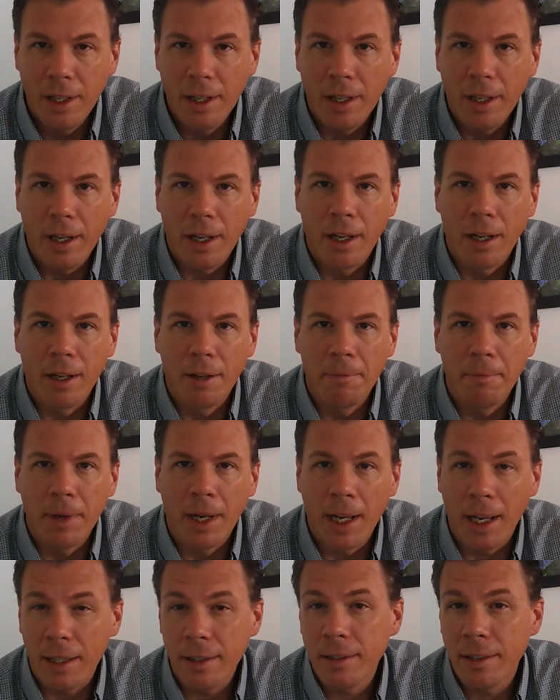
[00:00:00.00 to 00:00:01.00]

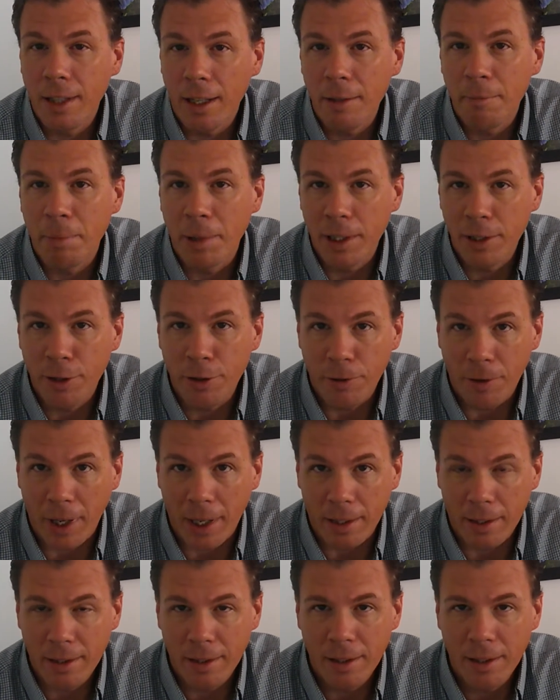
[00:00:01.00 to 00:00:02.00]
has not been
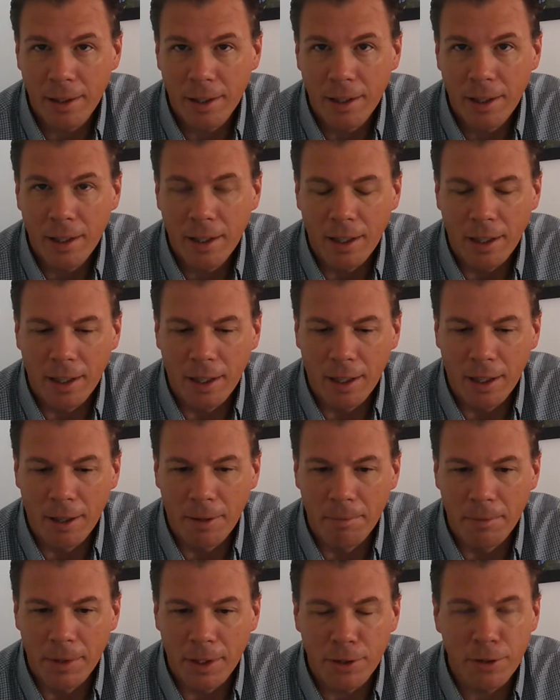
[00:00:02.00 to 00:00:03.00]
correct.
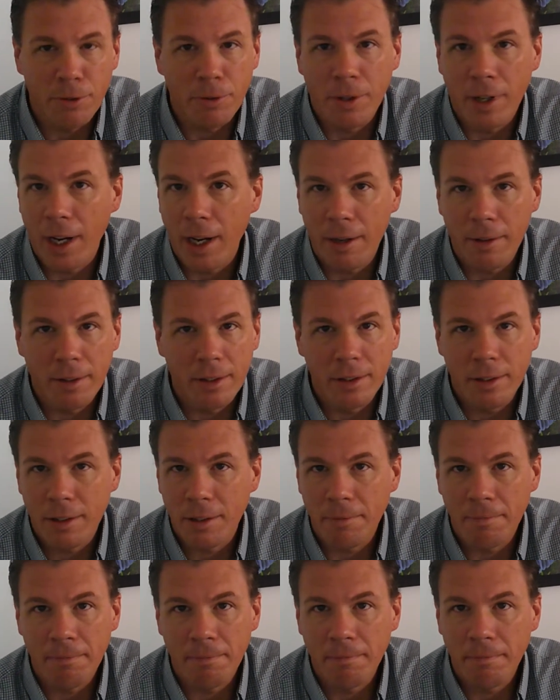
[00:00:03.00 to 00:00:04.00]
The store hours,
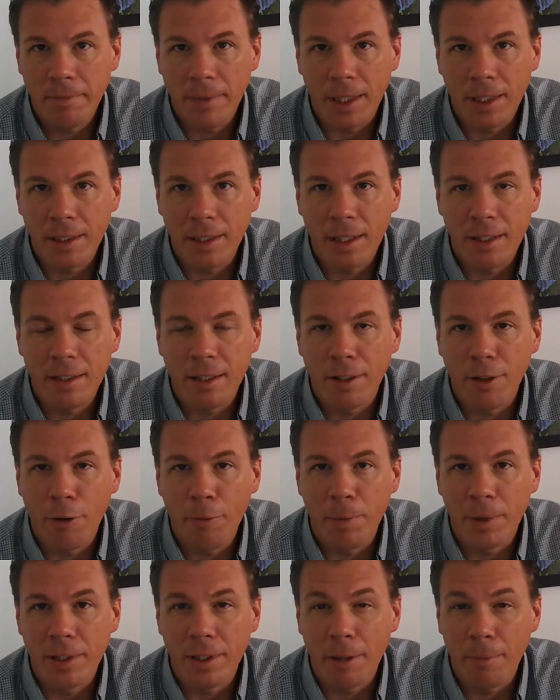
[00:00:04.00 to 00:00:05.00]
it says it
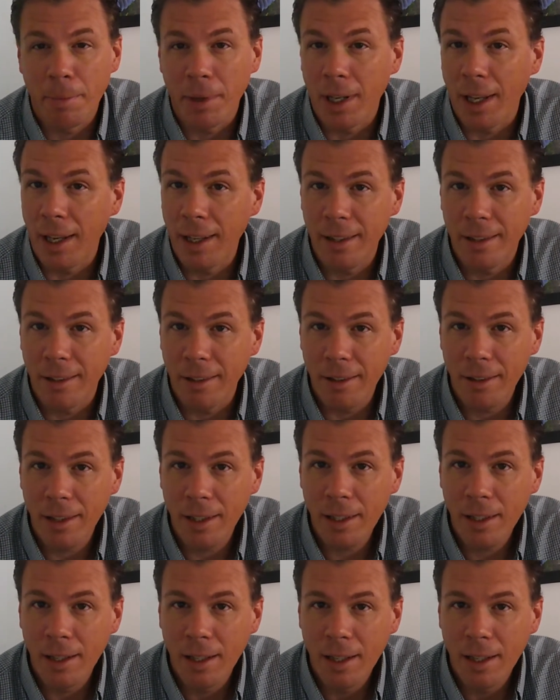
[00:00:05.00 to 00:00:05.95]
opens up at 8:30,